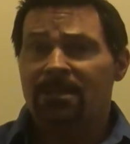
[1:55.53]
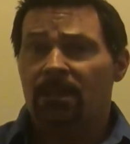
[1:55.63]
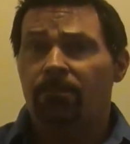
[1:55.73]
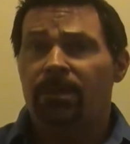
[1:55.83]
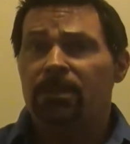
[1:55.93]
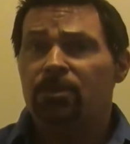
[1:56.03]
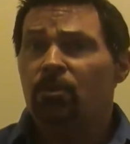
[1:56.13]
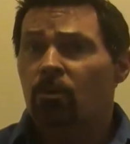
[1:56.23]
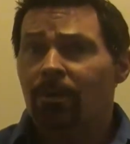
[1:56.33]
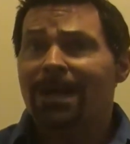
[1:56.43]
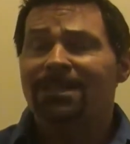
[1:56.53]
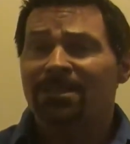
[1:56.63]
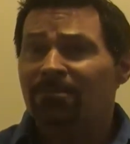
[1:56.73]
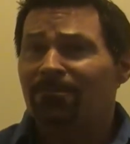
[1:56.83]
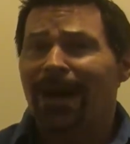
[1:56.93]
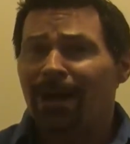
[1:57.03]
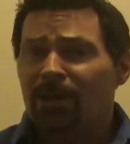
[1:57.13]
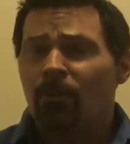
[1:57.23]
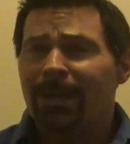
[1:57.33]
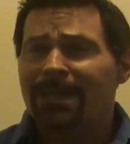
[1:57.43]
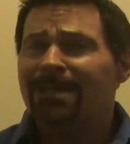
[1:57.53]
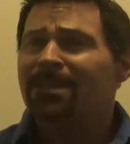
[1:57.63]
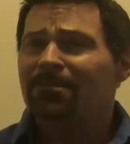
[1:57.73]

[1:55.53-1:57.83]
companies who are actually evaluating